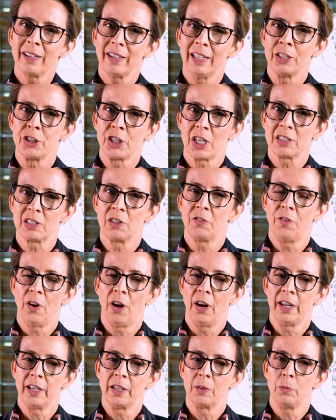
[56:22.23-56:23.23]
and
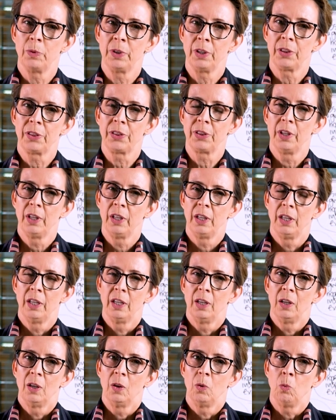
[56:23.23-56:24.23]
justifying it with
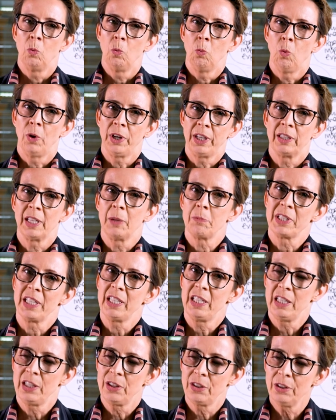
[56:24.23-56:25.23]
wanting them to
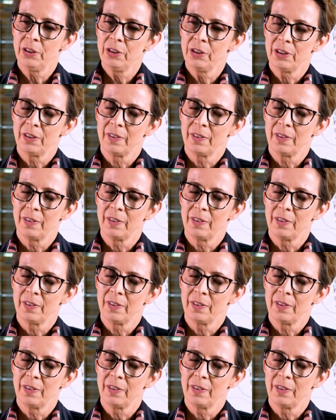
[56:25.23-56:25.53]
hear you.